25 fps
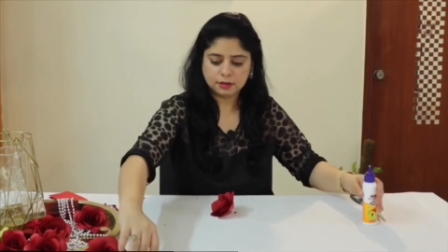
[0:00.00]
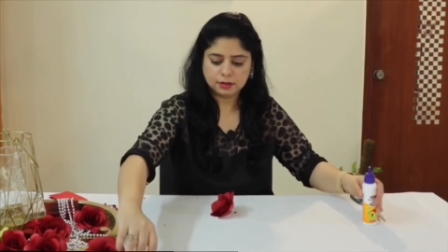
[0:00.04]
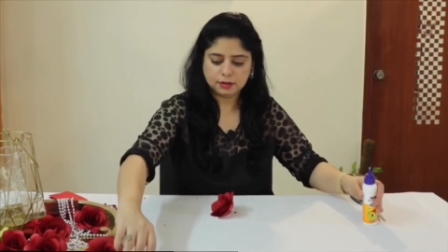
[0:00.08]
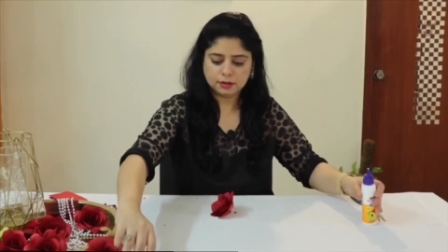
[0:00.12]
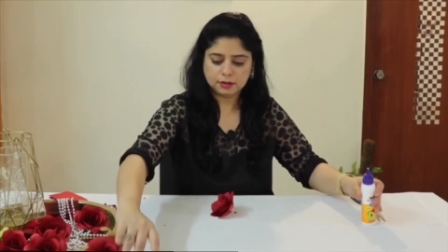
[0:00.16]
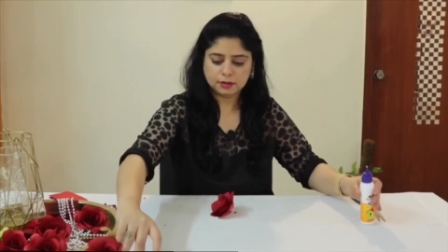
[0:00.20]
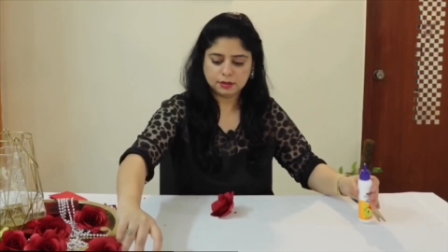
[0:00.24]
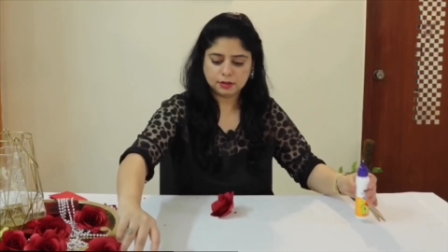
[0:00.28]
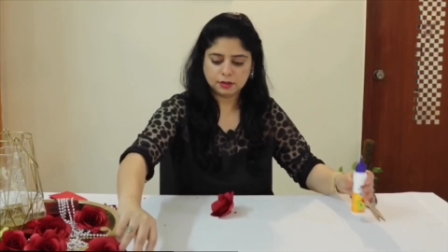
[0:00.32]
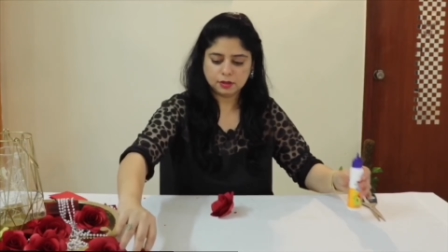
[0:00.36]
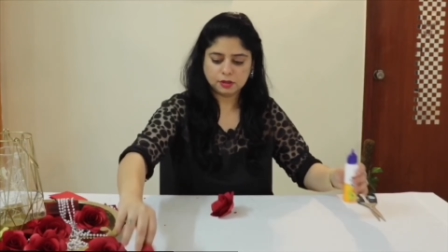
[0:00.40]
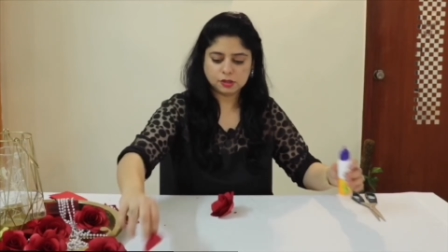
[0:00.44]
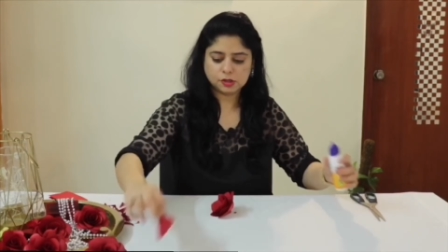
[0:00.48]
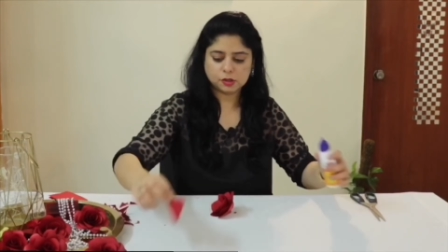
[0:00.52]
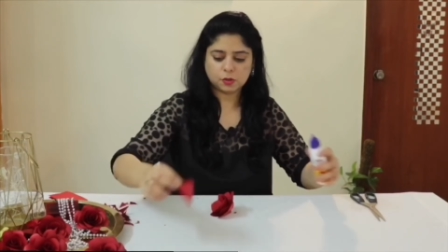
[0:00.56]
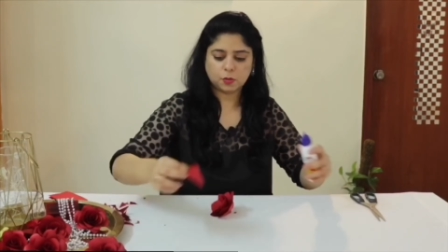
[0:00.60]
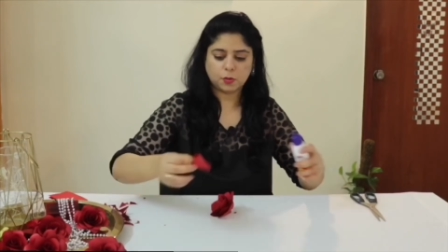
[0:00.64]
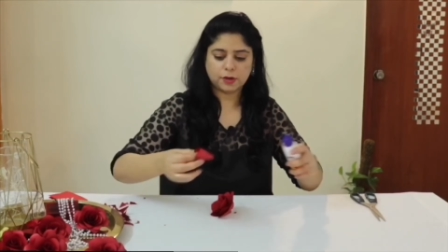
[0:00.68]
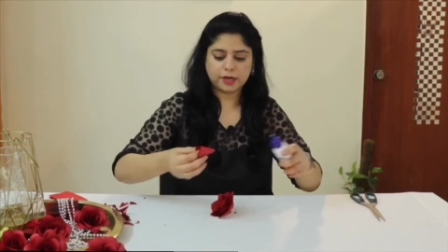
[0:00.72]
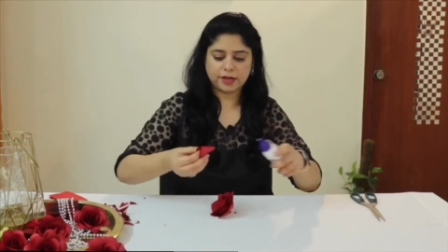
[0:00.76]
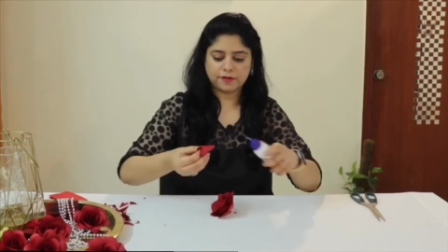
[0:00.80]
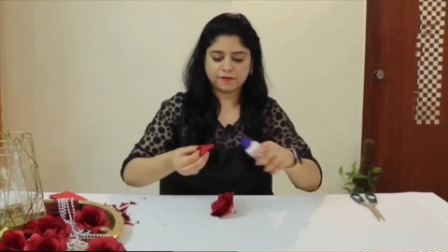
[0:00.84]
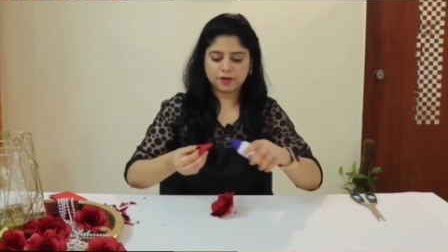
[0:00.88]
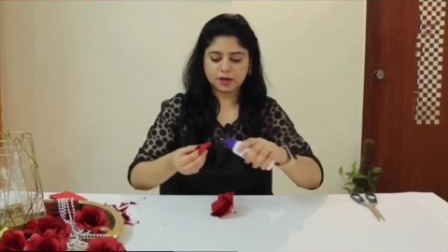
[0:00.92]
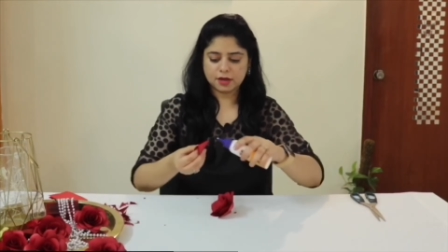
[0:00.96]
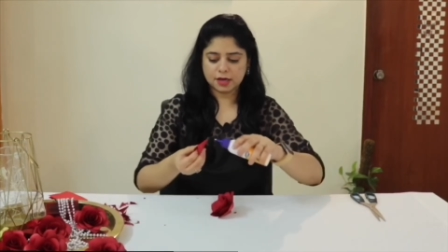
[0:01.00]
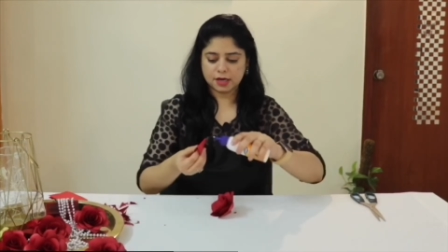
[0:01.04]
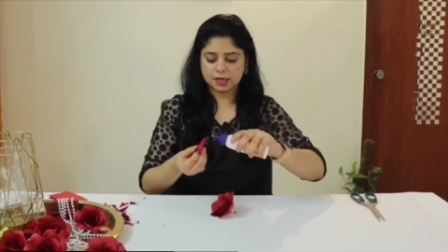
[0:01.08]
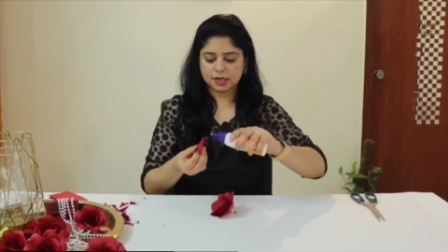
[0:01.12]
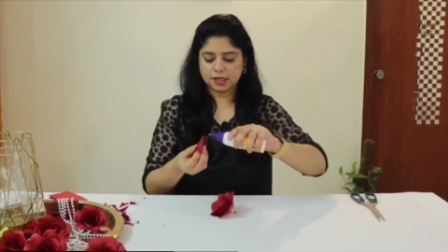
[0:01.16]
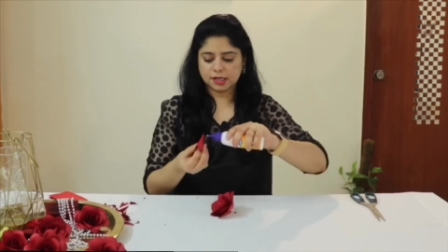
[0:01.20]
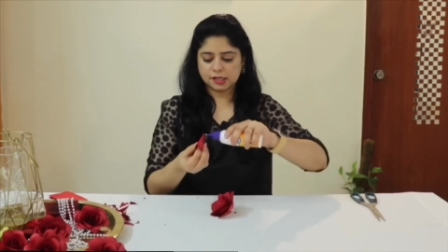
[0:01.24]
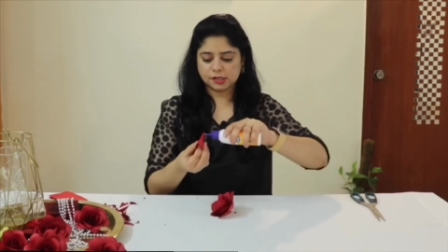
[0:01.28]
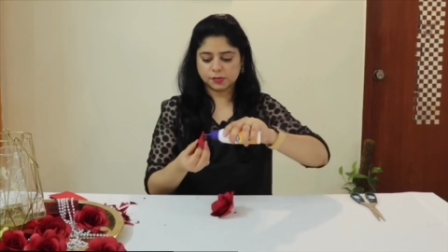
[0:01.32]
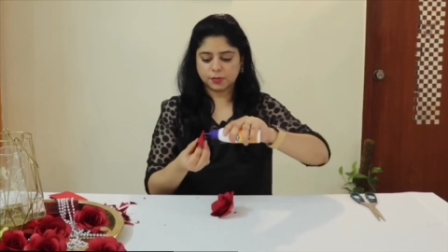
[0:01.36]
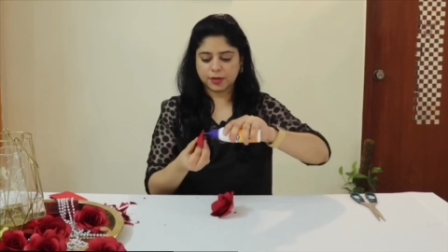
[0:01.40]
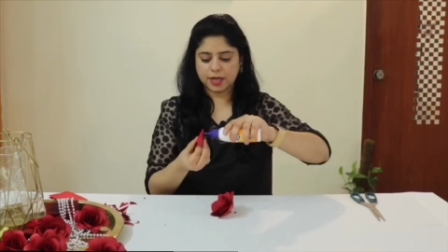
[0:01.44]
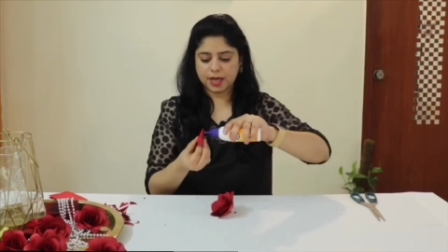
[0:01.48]
So whatever cuttings we
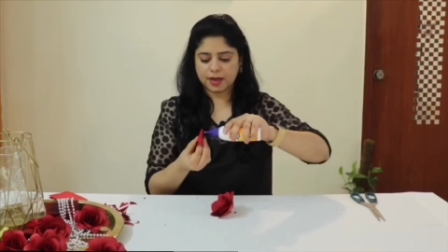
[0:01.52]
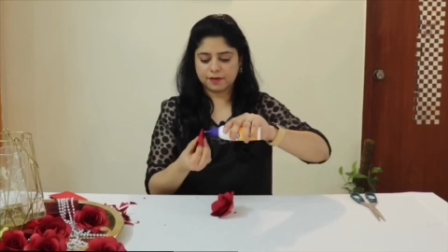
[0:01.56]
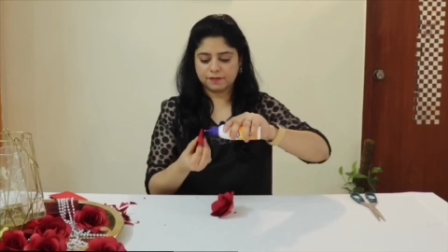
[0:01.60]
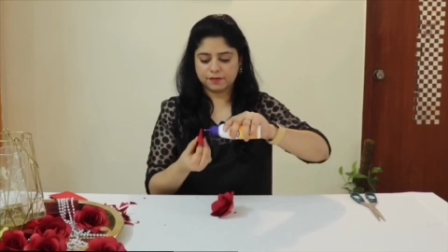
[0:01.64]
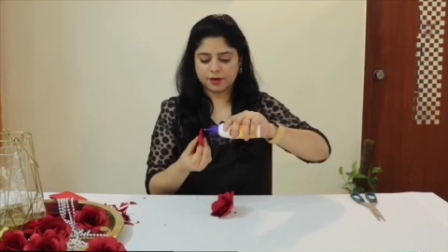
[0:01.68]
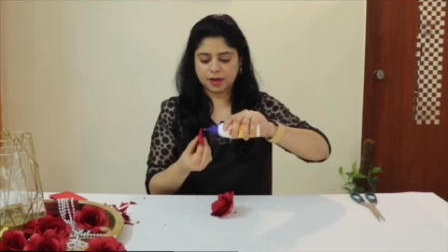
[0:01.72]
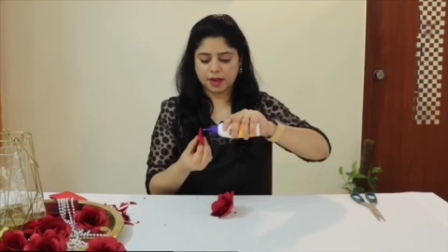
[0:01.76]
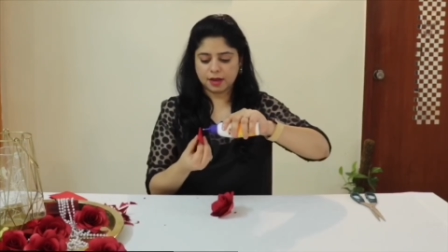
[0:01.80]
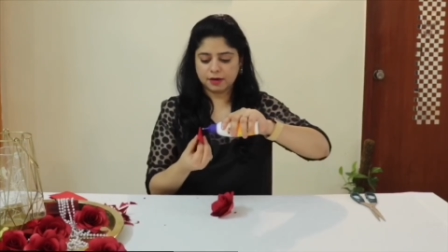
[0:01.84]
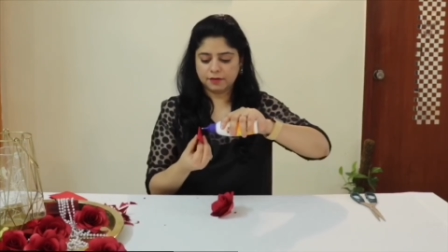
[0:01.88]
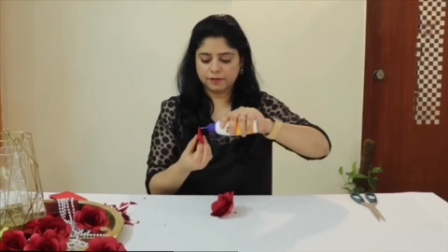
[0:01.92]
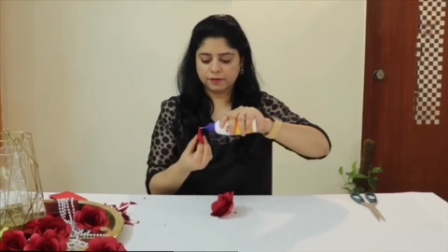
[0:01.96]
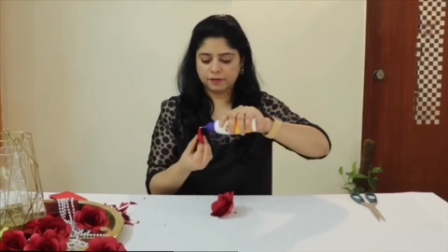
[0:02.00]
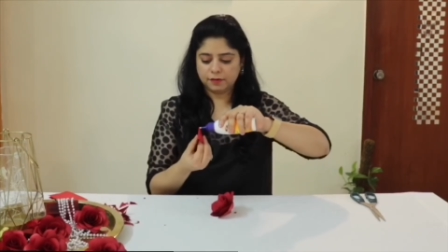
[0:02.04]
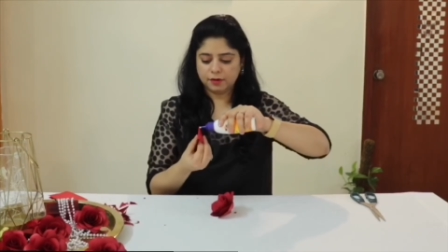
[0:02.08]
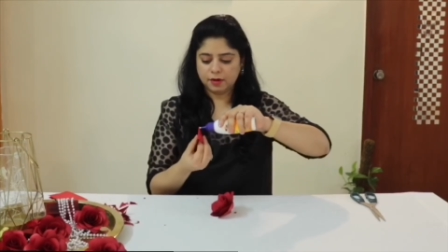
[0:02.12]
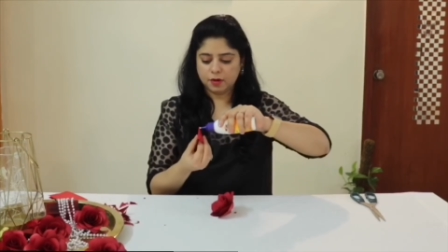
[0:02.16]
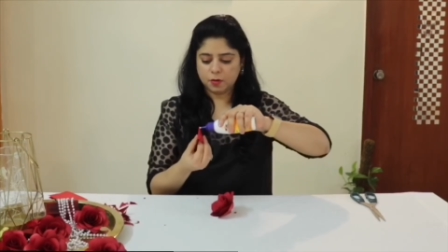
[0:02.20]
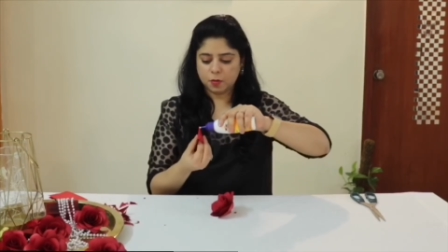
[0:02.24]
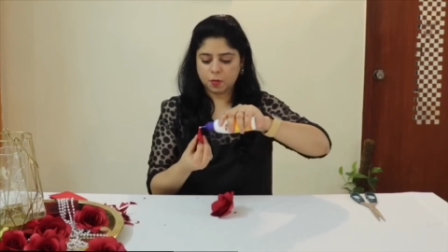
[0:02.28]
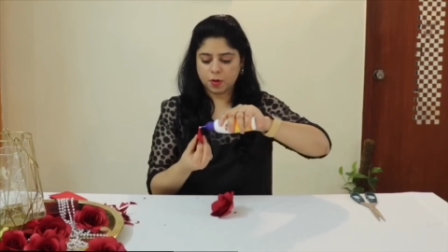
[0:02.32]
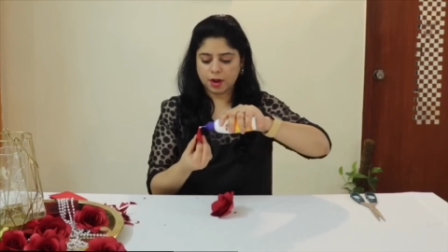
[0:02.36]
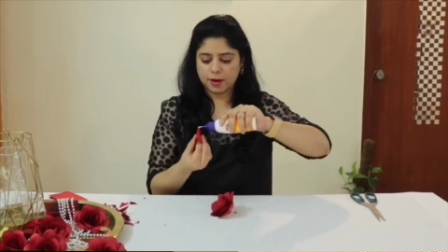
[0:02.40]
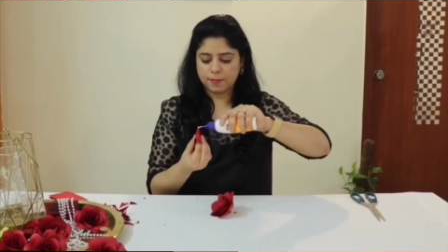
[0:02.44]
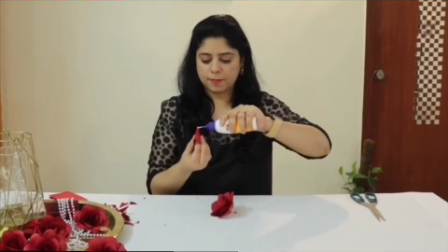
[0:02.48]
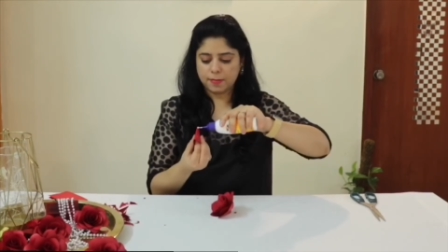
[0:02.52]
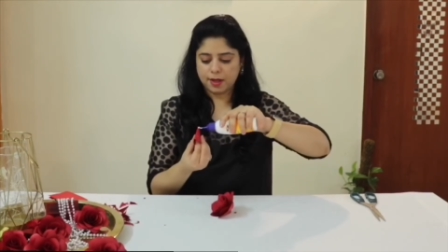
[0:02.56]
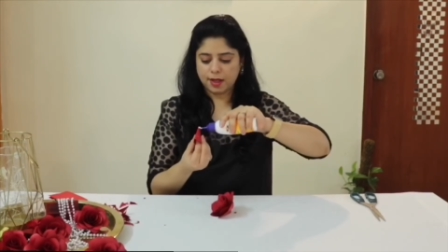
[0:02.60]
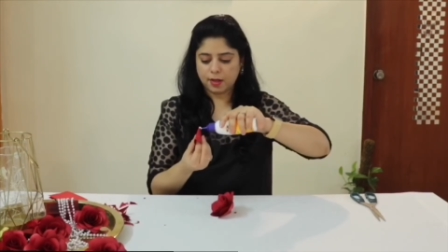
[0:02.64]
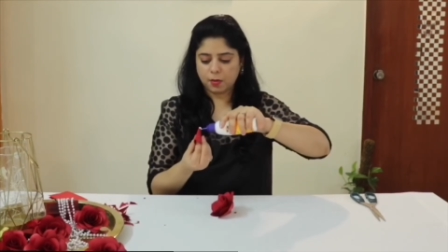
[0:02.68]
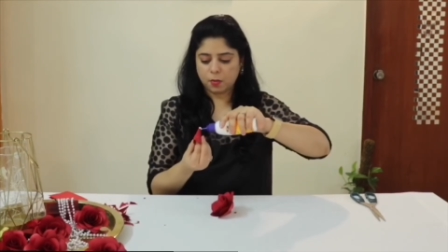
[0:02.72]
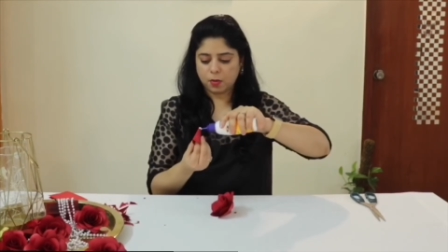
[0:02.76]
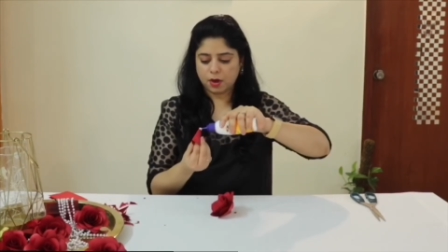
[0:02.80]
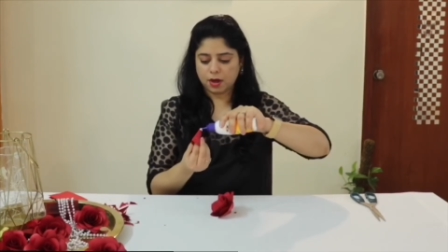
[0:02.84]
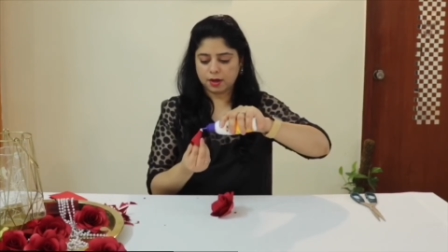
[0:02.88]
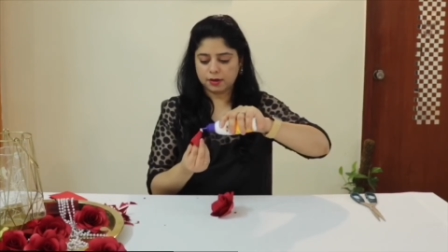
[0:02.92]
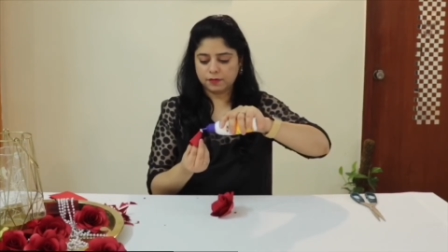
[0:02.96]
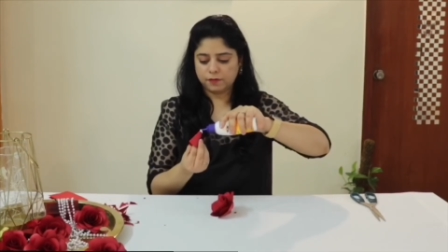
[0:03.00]
have done, one by
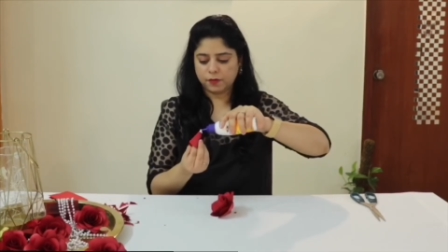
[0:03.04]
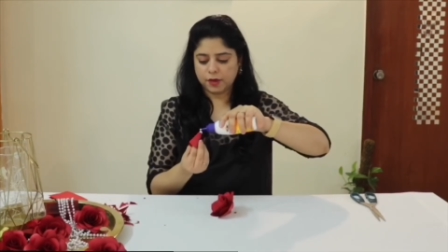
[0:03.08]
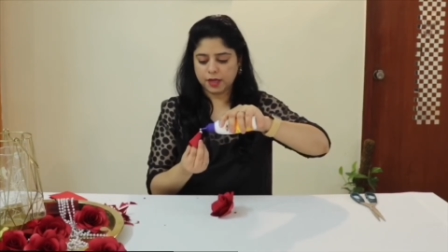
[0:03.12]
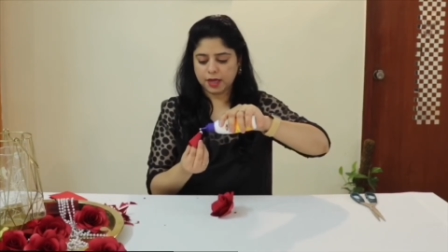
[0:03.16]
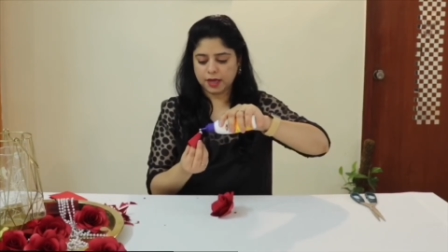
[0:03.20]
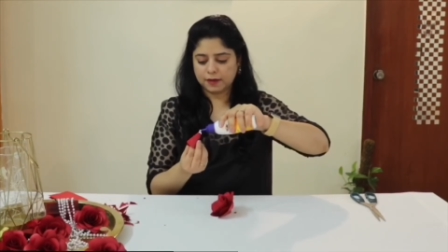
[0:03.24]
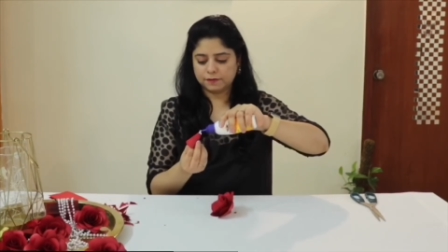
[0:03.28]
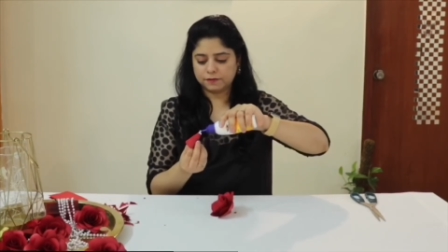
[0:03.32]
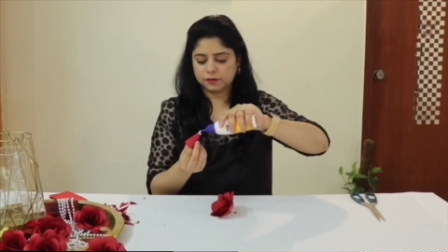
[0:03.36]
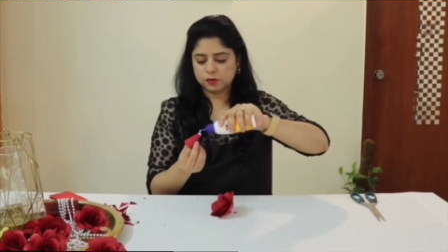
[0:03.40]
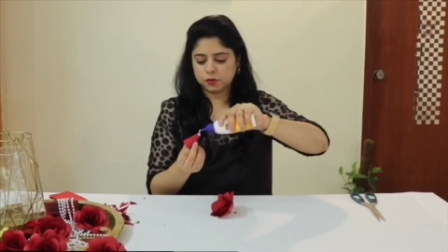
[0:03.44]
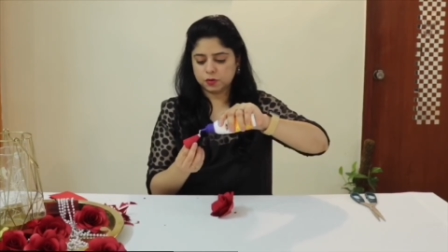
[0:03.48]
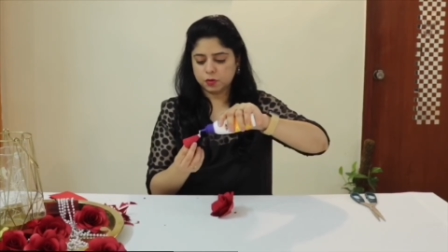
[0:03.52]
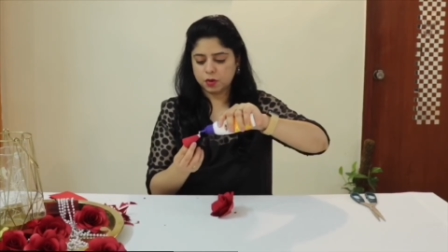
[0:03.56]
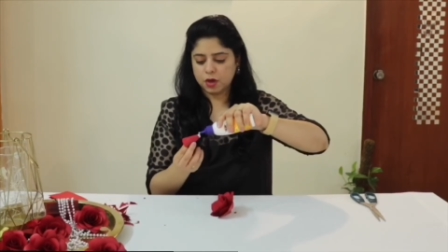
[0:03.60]
one we have to